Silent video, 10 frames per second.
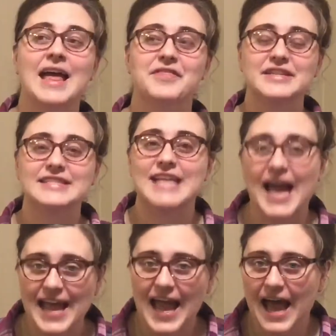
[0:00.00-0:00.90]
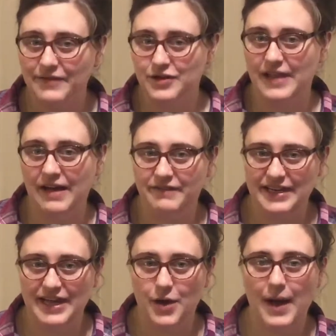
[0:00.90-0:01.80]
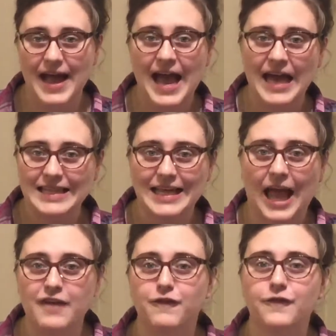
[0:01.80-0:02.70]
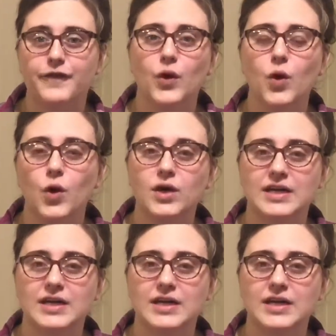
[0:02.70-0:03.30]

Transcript: The day after that video, I had like a full